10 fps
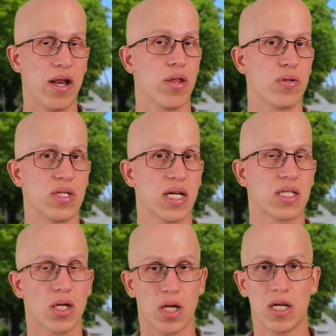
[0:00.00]
Out of those
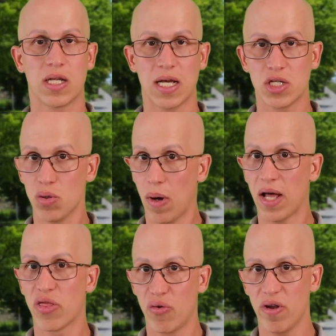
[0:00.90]
six, they're going to test you
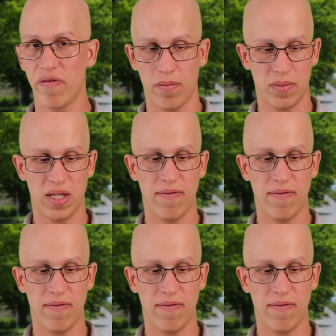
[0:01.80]
on three of them.